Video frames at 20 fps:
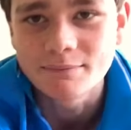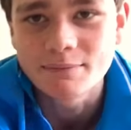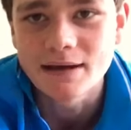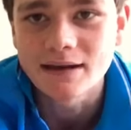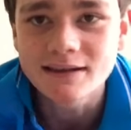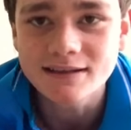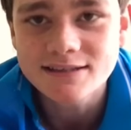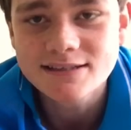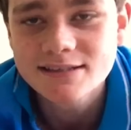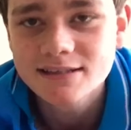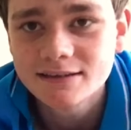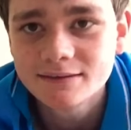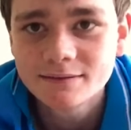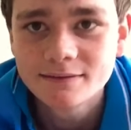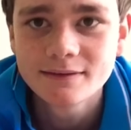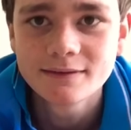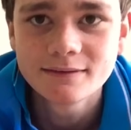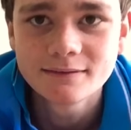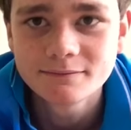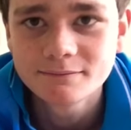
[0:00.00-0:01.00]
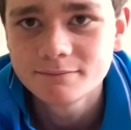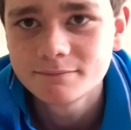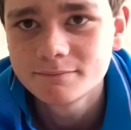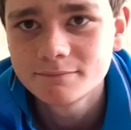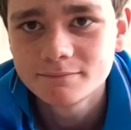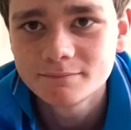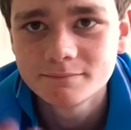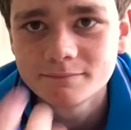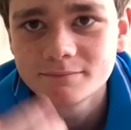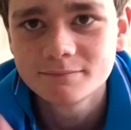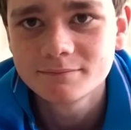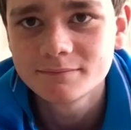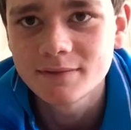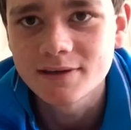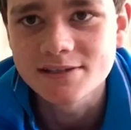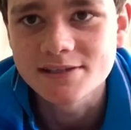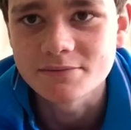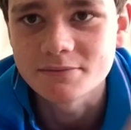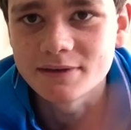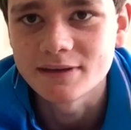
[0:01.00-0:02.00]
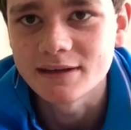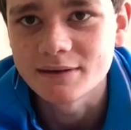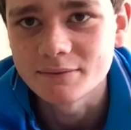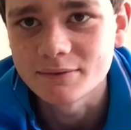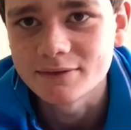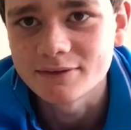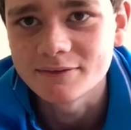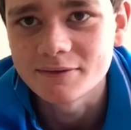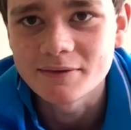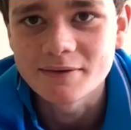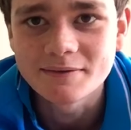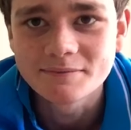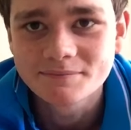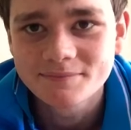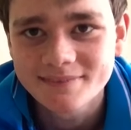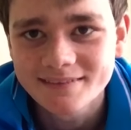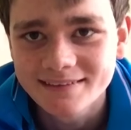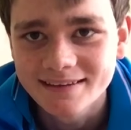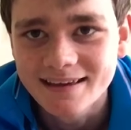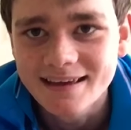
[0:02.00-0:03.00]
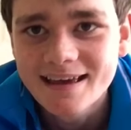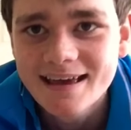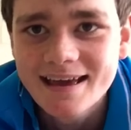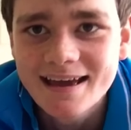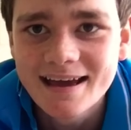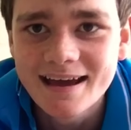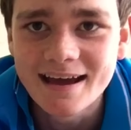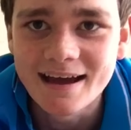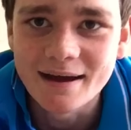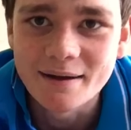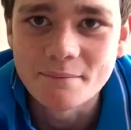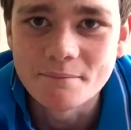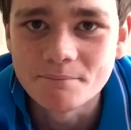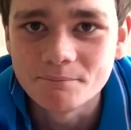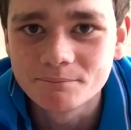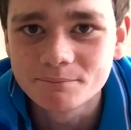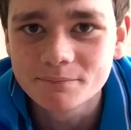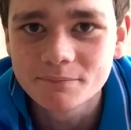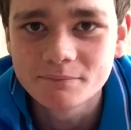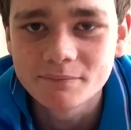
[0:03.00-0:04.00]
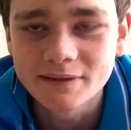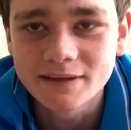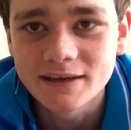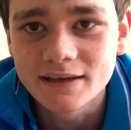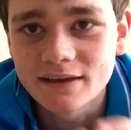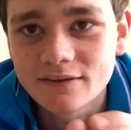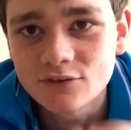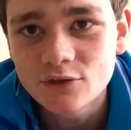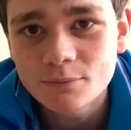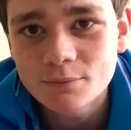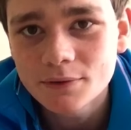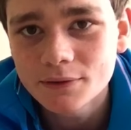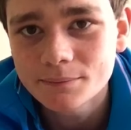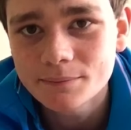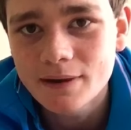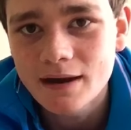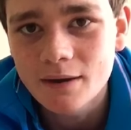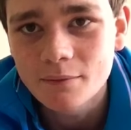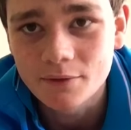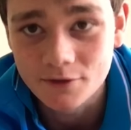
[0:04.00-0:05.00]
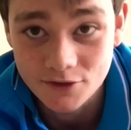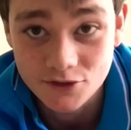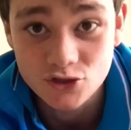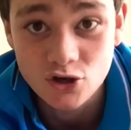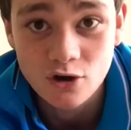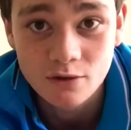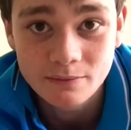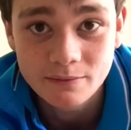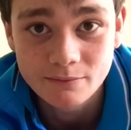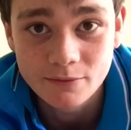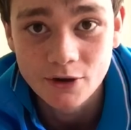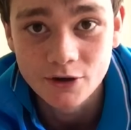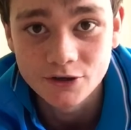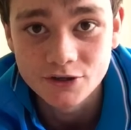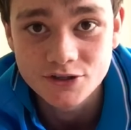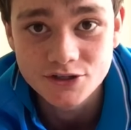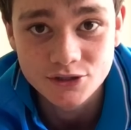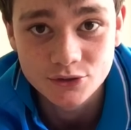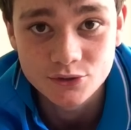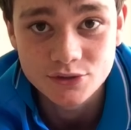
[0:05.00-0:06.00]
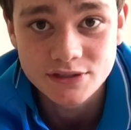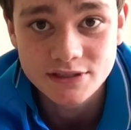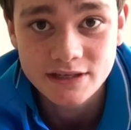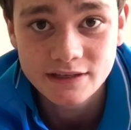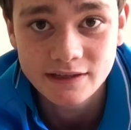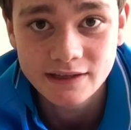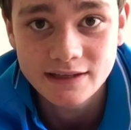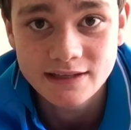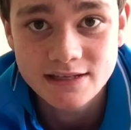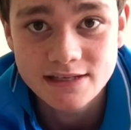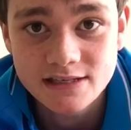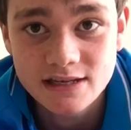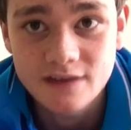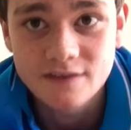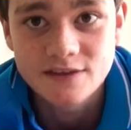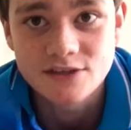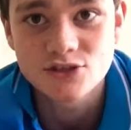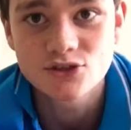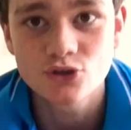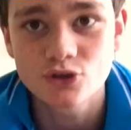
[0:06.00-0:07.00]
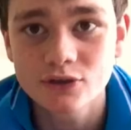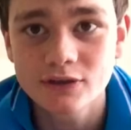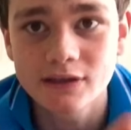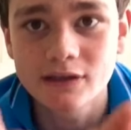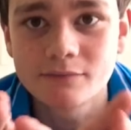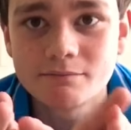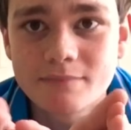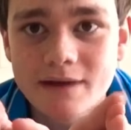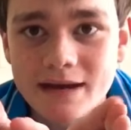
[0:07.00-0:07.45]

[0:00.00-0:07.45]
up, Alex. I said my name, whatever. But yeah, if you pull apart one of those hobby motors, you'll see that inside there's 2 little